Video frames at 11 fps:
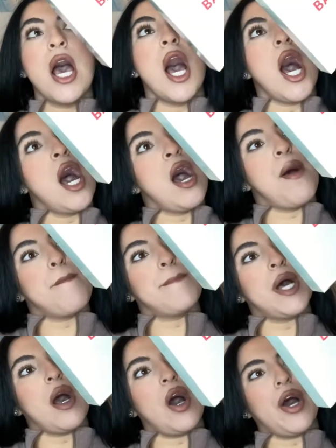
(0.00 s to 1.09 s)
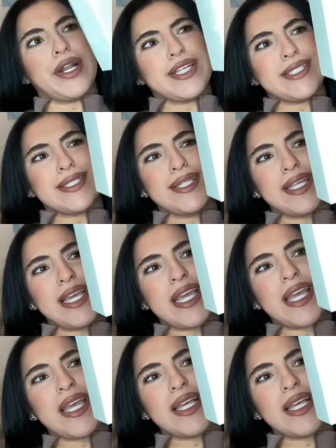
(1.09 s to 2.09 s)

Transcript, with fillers: um, honestly,